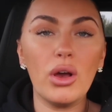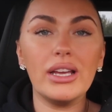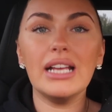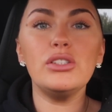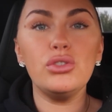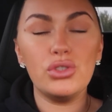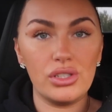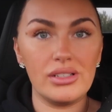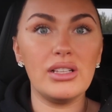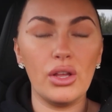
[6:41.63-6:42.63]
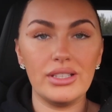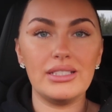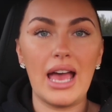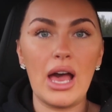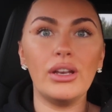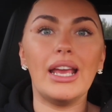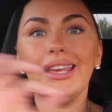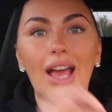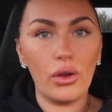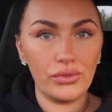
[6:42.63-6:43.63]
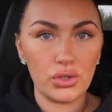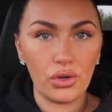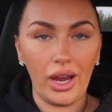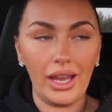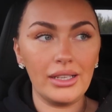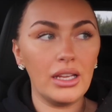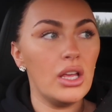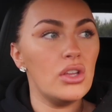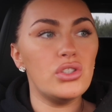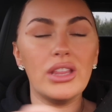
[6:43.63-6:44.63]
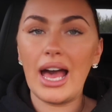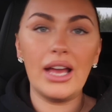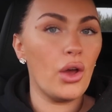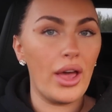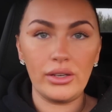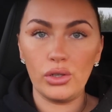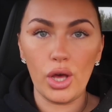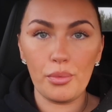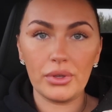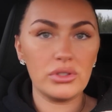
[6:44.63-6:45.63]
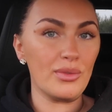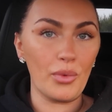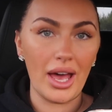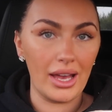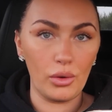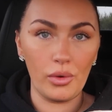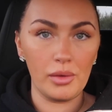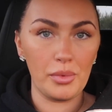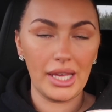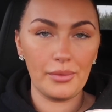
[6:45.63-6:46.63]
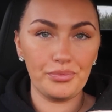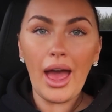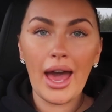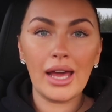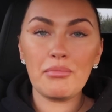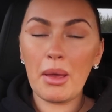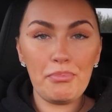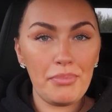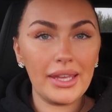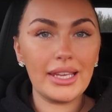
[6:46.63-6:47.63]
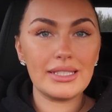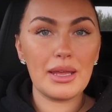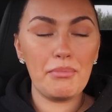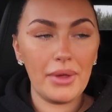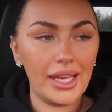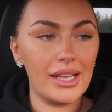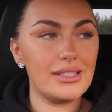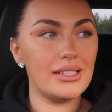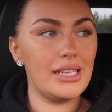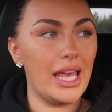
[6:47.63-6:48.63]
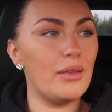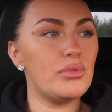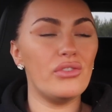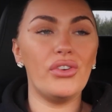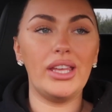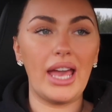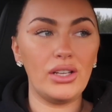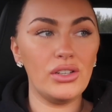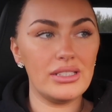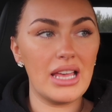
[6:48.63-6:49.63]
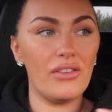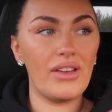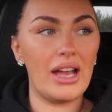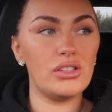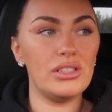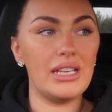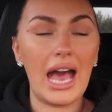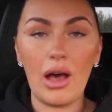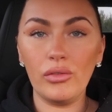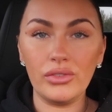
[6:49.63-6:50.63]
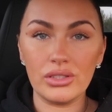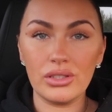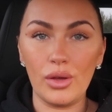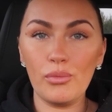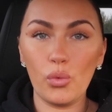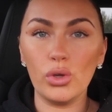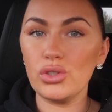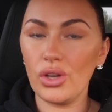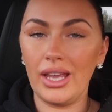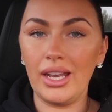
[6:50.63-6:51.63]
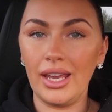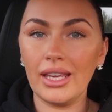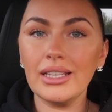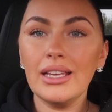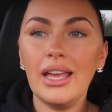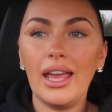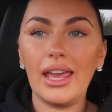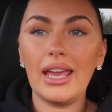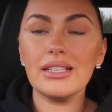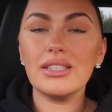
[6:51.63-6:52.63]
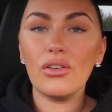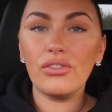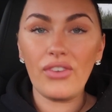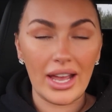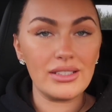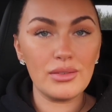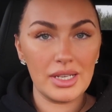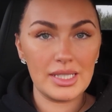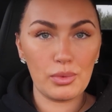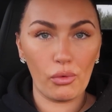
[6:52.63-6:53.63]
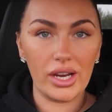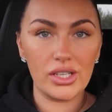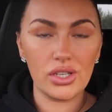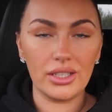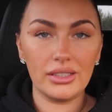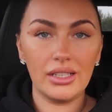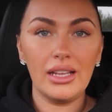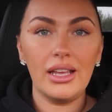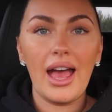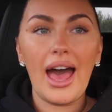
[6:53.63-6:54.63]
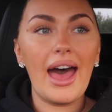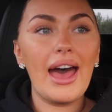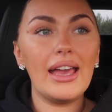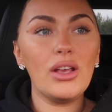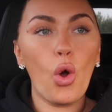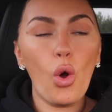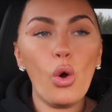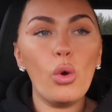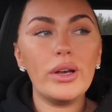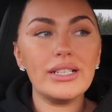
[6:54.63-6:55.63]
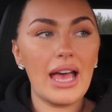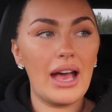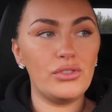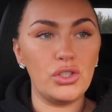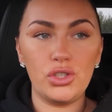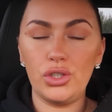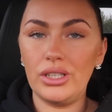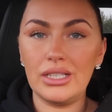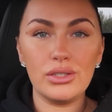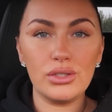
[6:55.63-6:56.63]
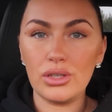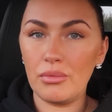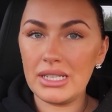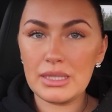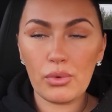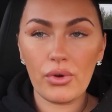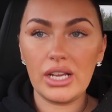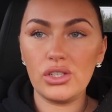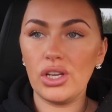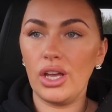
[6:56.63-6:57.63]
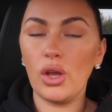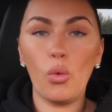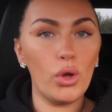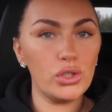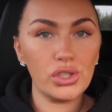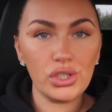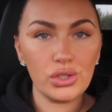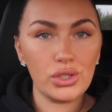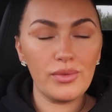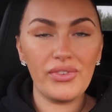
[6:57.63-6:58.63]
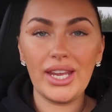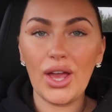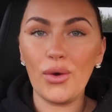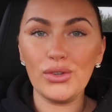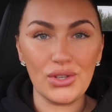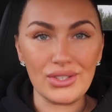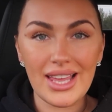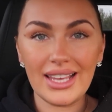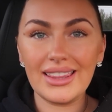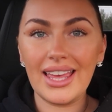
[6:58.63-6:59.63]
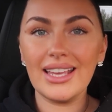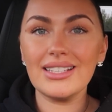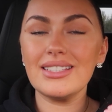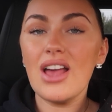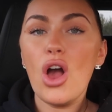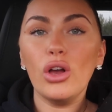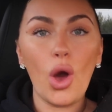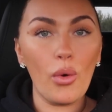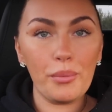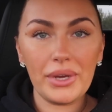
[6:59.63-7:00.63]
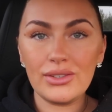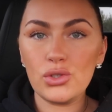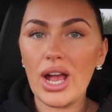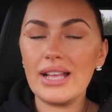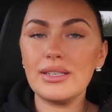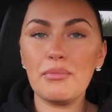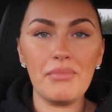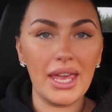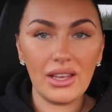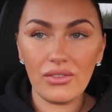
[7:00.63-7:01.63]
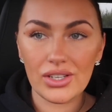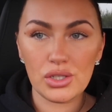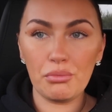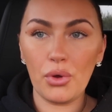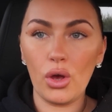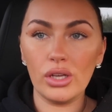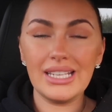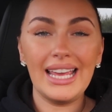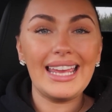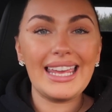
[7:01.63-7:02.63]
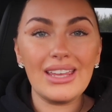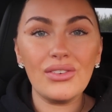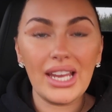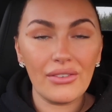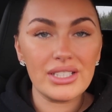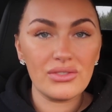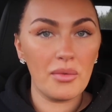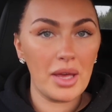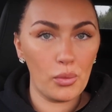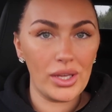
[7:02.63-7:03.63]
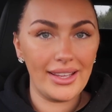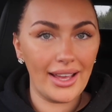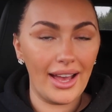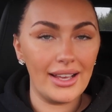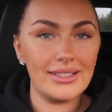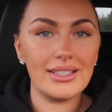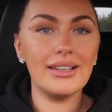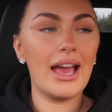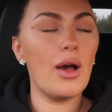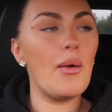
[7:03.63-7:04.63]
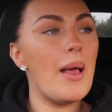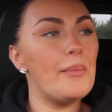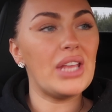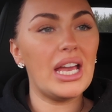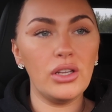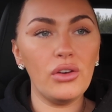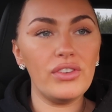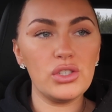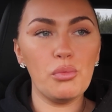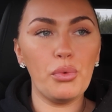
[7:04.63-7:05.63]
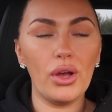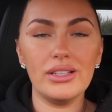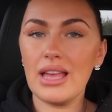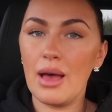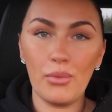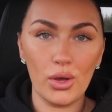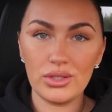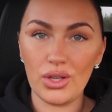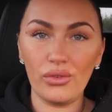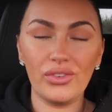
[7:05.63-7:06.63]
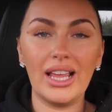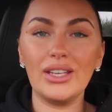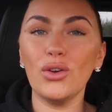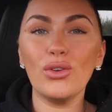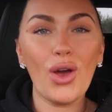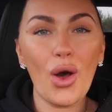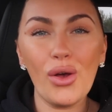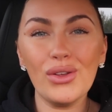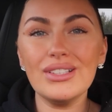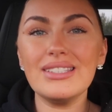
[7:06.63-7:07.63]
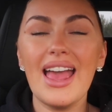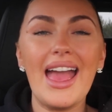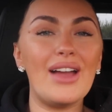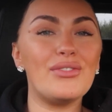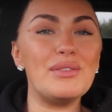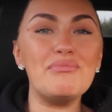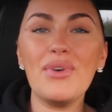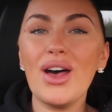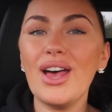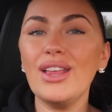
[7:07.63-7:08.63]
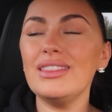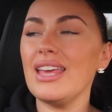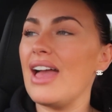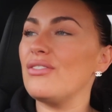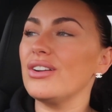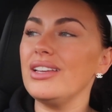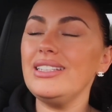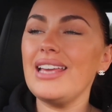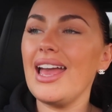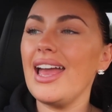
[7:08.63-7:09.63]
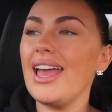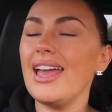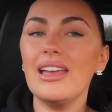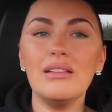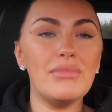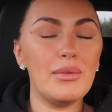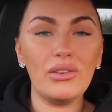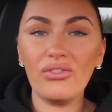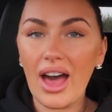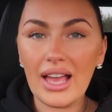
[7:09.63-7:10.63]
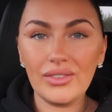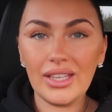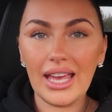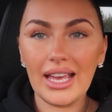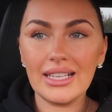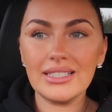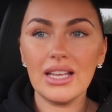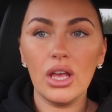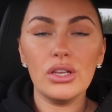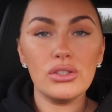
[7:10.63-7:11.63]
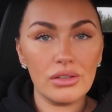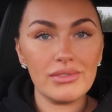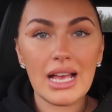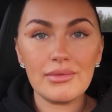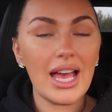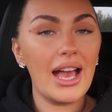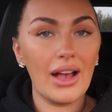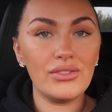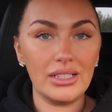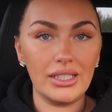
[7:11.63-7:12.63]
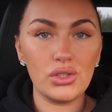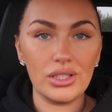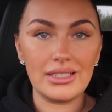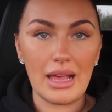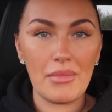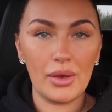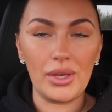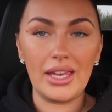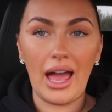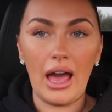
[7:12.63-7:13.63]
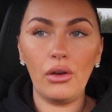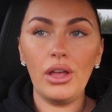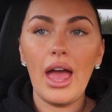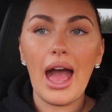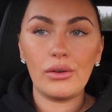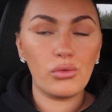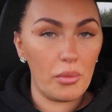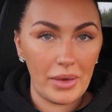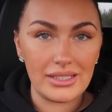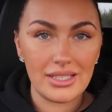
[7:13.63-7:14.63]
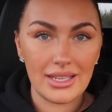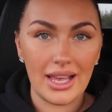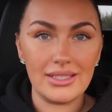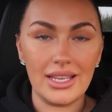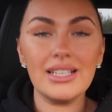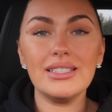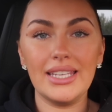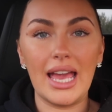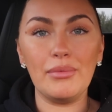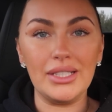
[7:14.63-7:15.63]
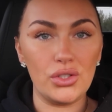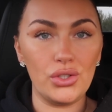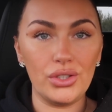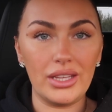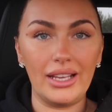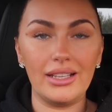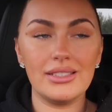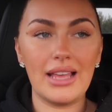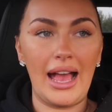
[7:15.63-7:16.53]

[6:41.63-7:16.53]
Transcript: What can I do just to slow this down and get off the train so that I don't end up somewhere I don't want to be? And my biggest tips for getting yourself actually out of the slump once you're in it is find some inspiration. I always have to tune into some inspiration, watch a YouTube video just like this, go on Pinterest, make a vision board, even if it's for my week, guys. Now, I know vision boards are more so for like your goals every month, every year, maybe 5 years. Sometimes I have to literally set my week out and romanticize it to get me to do things.